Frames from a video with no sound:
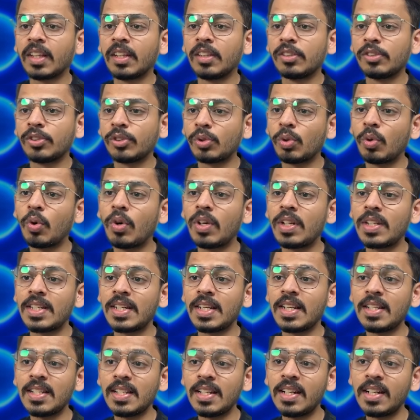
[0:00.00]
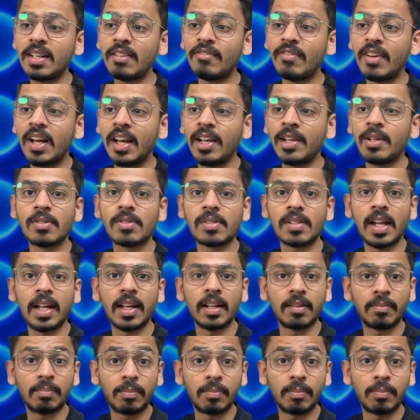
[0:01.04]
store sensitive values like